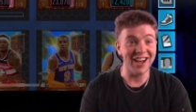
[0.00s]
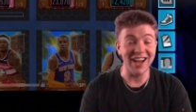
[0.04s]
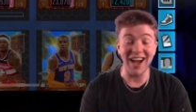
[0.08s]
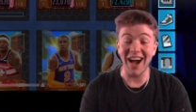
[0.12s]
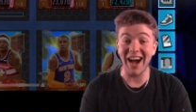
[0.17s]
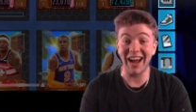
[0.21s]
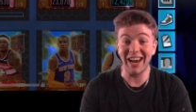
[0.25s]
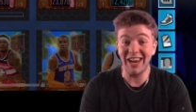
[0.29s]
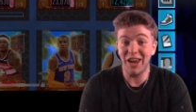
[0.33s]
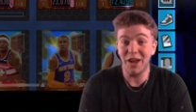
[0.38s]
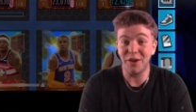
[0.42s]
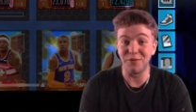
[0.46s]

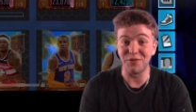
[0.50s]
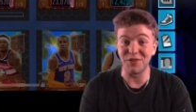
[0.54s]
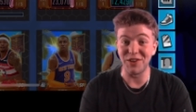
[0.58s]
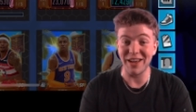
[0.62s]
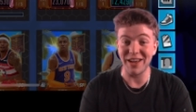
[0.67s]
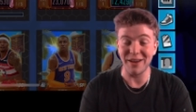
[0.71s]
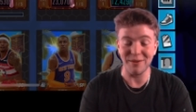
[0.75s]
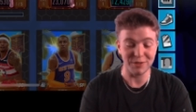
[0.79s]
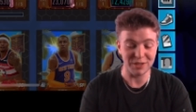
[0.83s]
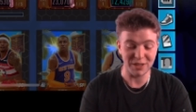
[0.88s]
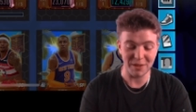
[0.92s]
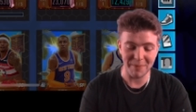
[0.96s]
I loved it.
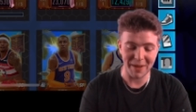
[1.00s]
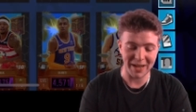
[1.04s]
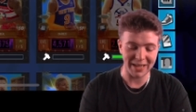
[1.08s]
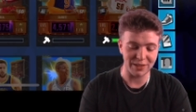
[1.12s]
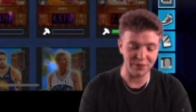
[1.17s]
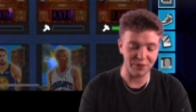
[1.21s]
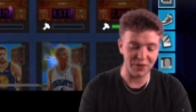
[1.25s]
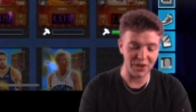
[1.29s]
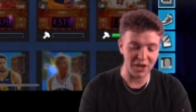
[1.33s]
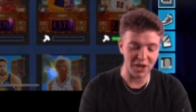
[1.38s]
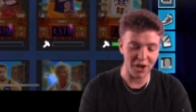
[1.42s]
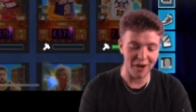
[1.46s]
It was the best
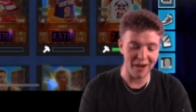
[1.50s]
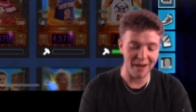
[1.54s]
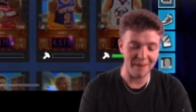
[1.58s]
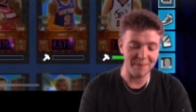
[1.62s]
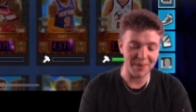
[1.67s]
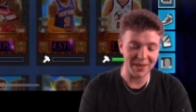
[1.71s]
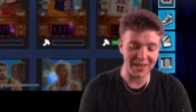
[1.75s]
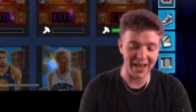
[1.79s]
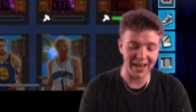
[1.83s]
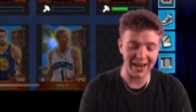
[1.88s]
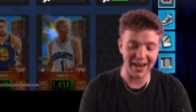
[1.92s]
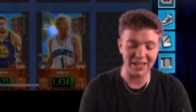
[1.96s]
thing going. But
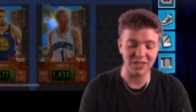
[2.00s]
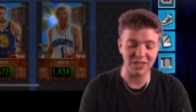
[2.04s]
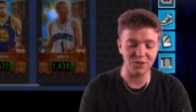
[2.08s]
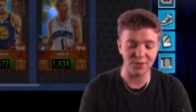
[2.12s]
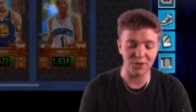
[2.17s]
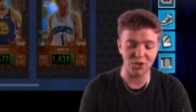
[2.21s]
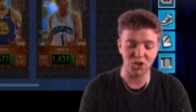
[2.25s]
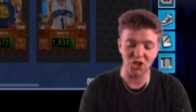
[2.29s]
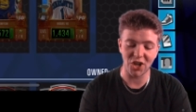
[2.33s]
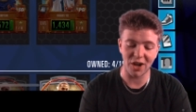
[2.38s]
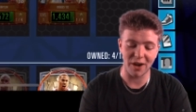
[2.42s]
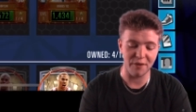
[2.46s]
yeah, that's on the
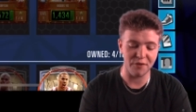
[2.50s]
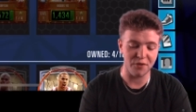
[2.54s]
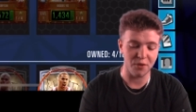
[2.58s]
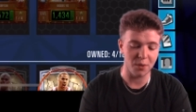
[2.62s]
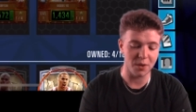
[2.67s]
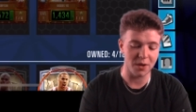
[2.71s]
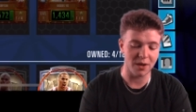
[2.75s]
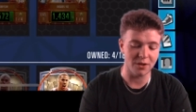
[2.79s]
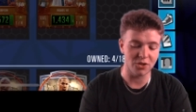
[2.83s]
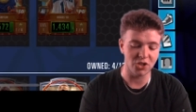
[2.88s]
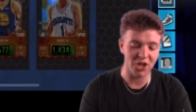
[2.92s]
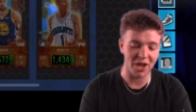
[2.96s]
channel if you
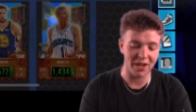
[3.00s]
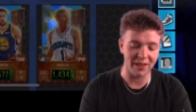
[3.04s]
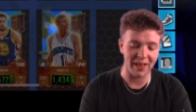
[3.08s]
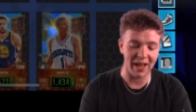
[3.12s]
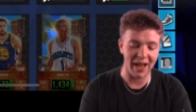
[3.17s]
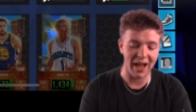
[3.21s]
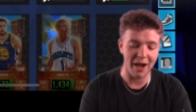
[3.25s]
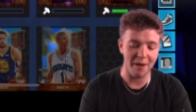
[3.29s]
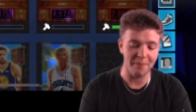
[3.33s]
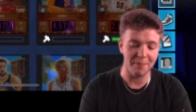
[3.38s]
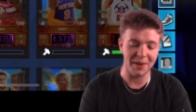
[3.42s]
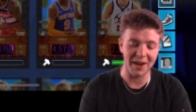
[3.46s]
want to go check that
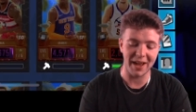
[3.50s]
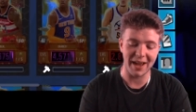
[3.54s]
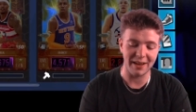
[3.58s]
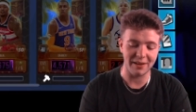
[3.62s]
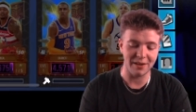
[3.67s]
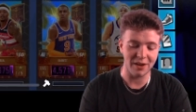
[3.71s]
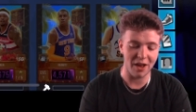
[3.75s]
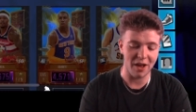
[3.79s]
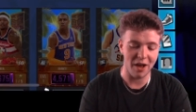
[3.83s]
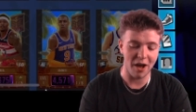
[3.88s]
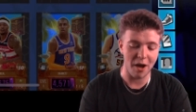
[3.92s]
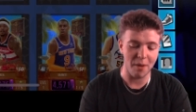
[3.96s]
out. But hey,
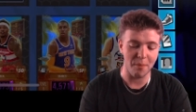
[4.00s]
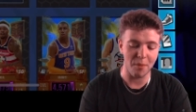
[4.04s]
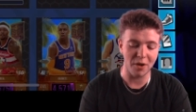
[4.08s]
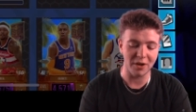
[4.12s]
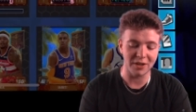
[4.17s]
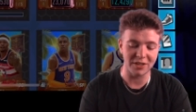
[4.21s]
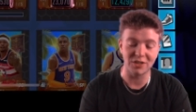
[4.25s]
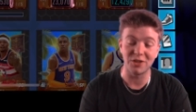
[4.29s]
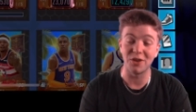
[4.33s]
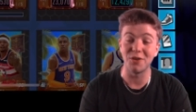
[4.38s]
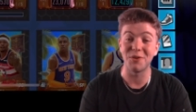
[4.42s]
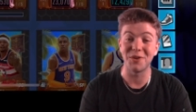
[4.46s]
look, I'm on
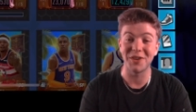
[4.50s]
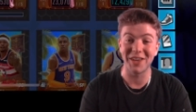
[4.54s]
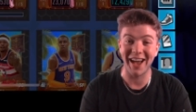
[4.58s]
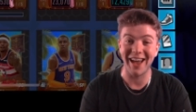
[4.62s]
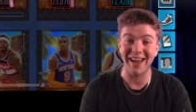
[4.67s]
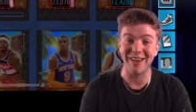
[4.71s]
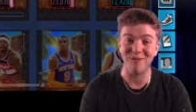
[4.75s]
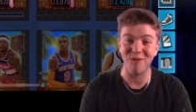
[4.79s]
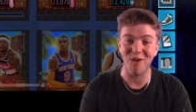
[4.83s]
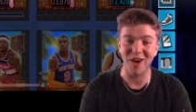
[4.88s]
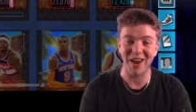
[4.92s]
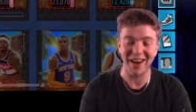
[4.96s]

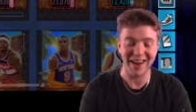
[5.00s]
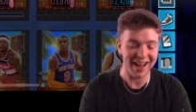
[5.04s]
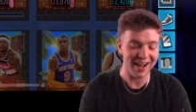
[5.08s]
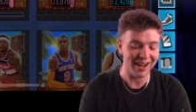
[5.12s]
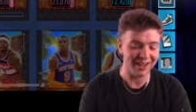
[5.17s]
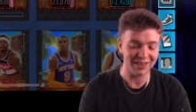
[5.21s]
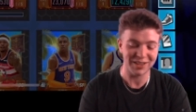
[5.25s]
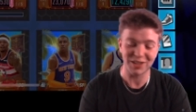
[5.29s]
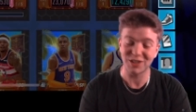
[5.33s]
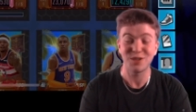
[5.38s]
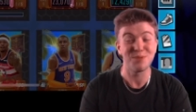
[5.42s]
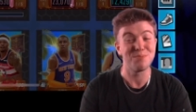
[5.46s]
2K right now.
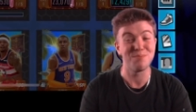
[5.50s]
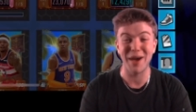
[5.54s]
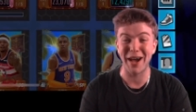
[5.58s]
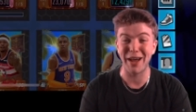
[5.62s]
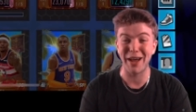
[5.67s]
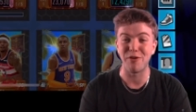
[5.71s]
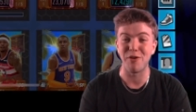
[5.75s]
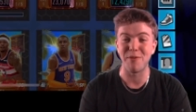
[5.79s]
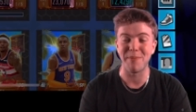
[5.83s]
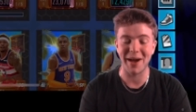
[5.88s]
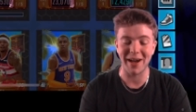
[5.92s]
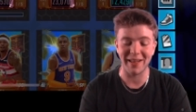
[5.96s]
It doesn't
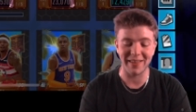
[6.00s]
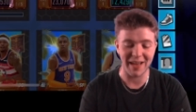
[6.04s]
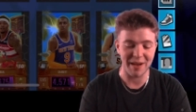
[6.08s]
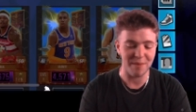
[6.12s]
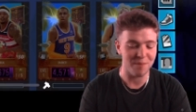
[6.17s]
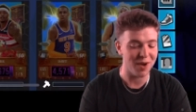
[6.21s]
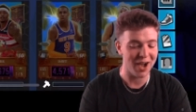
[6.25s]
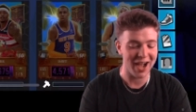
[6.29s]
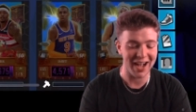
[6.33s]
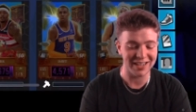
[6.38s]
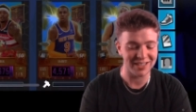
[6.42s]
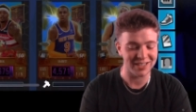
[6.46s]
matter about that.
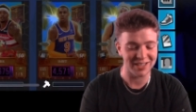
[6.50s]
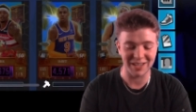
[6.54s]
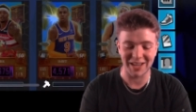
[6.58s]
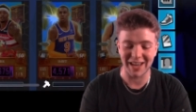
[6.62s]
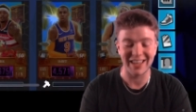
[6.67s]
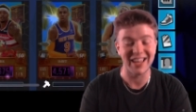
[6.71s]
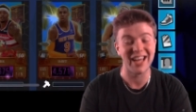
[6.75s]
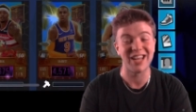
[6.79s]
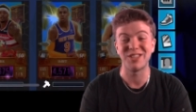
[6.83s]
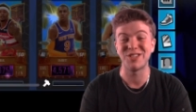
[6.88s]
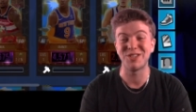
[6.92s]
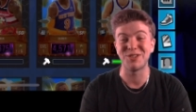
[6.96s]
But I had to get
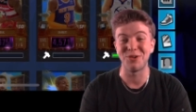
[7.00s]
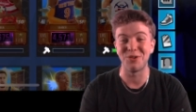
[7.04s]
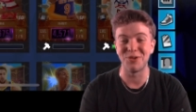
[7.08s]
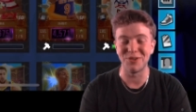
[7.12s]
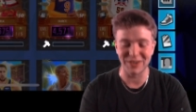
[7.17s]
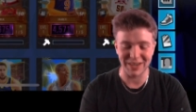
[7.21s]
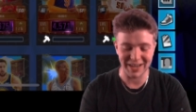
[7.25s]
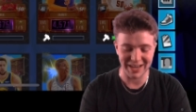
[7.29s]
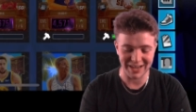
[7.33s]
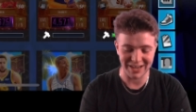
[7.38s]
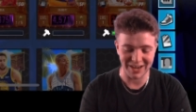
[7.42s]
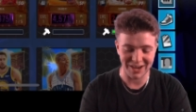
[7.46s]
that
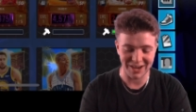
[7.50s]
story in, you